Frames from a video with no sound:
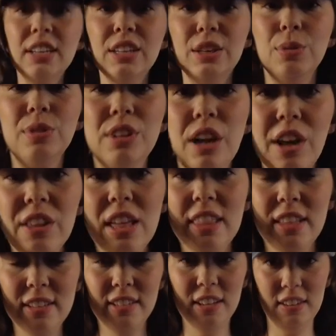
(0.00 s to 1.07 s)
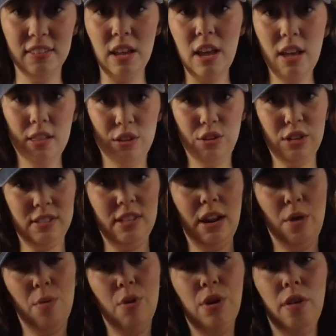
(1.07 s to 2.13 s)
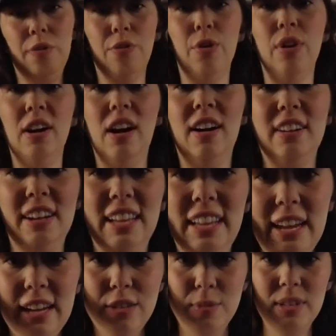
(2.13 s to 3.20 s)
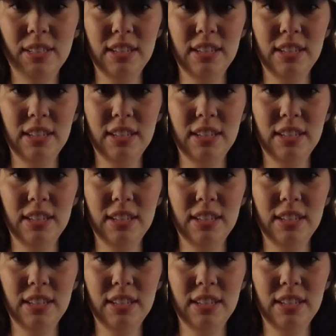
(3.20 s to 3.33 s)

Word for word: you will know that this is the dress that I wore for our engagement